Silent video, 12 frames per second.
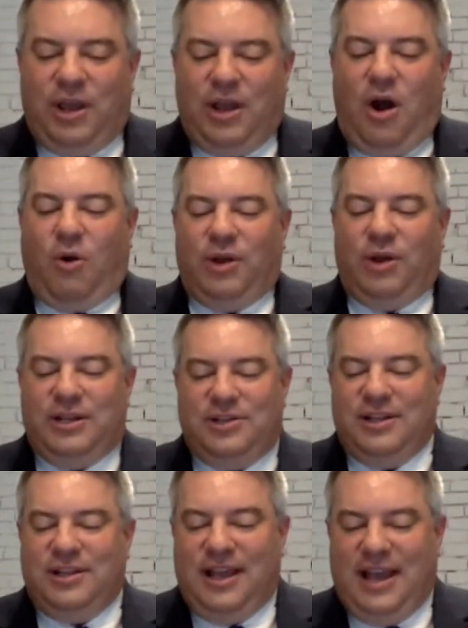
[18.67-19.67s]
We are
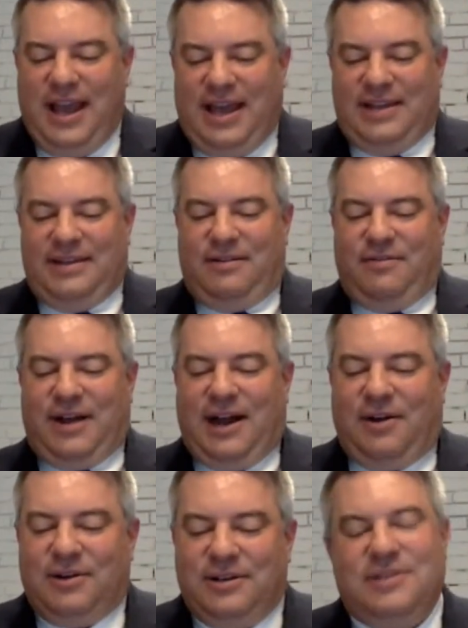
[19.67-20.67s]
reaching the end of
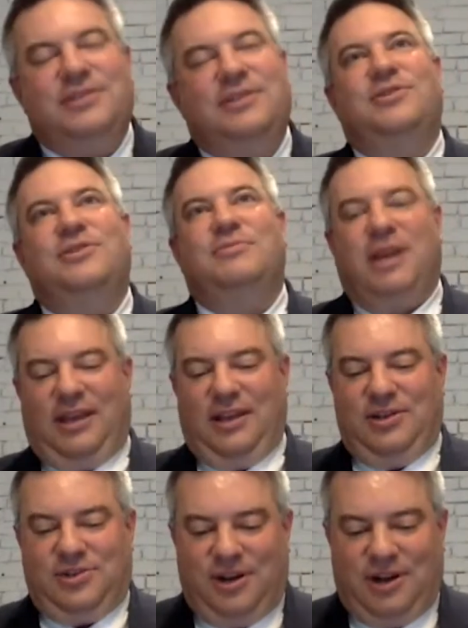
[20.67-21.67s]
our
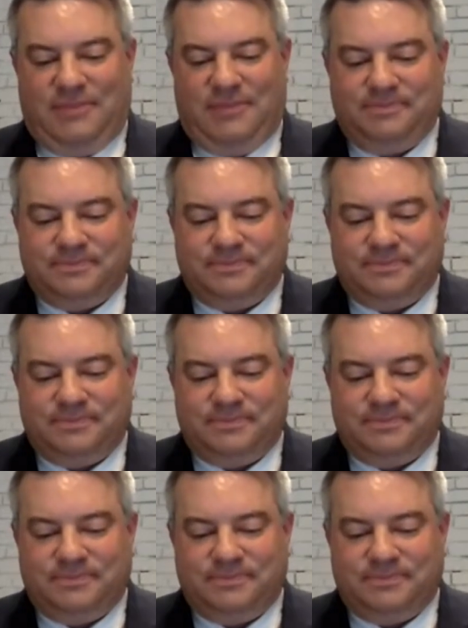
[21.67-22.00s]
decision-making journey.